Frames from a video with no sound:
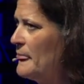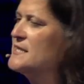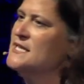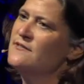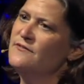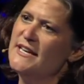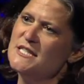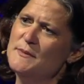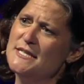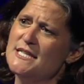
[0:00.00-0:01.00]
This is
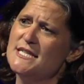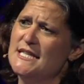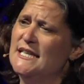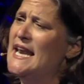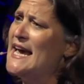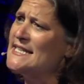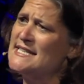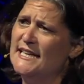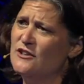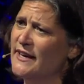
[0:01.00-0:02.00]
investment into the next
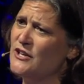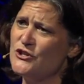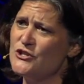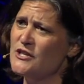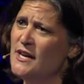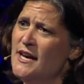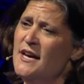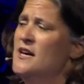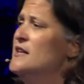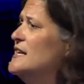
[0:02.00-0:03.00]
innovators,
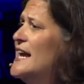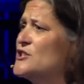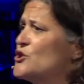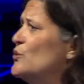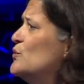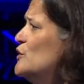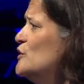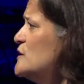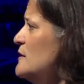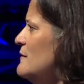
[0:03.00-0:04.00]
the next
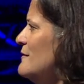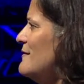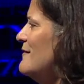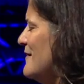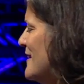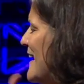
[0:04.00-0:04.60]
Googles, the